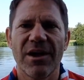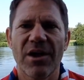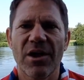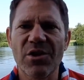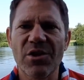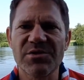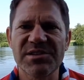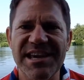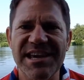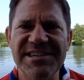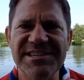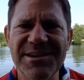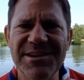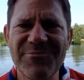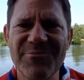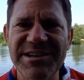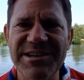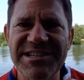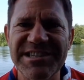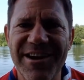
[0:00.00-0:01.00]
Who says
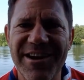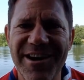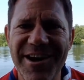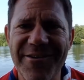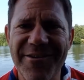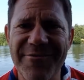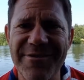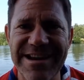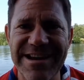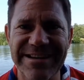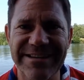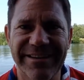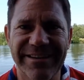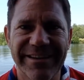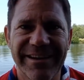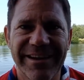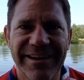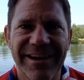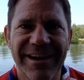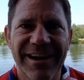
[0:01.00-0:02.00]
I'm retiring?
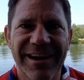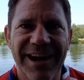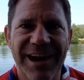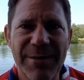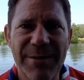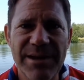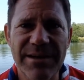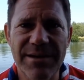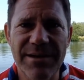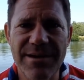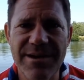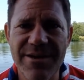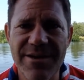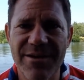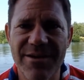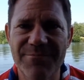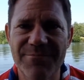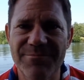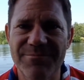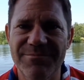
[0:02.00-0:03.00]
I mean, I
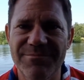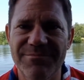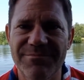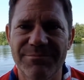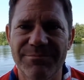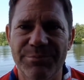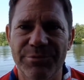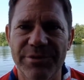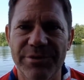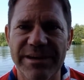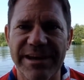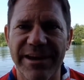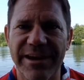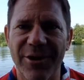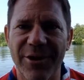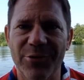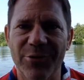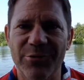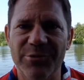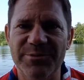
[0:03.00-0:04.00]
know I'm pretty
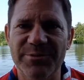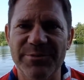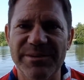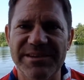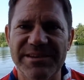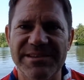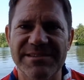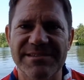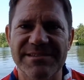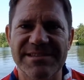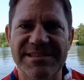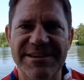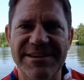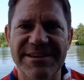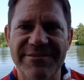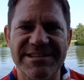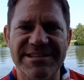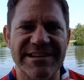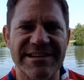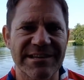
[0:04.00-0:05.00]
old, but
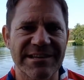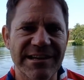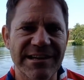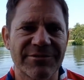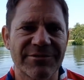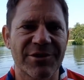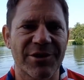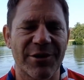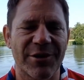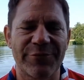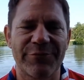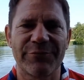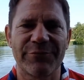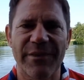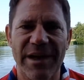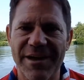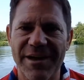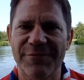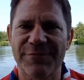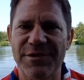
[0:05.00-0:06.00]
seriously, I think I've got a
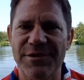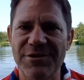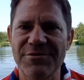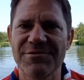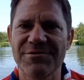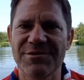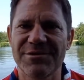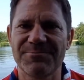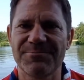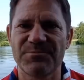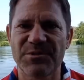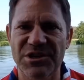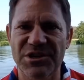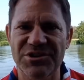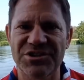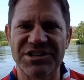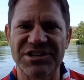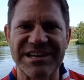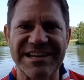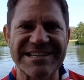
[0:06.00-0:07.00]
fair few
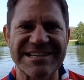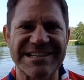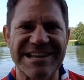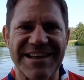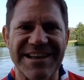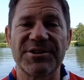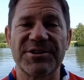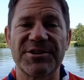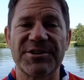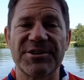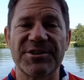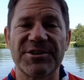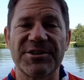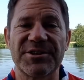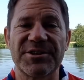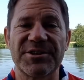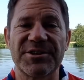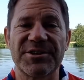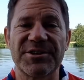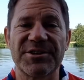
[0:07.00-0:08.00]
good years left.
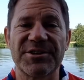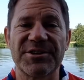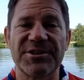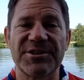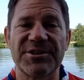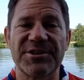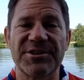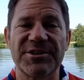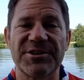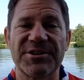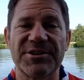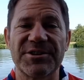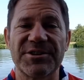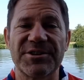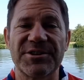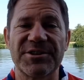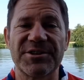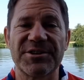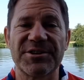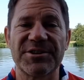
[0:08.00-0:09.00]
My first love as a
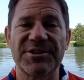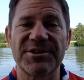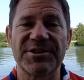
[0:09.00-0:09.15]
nation.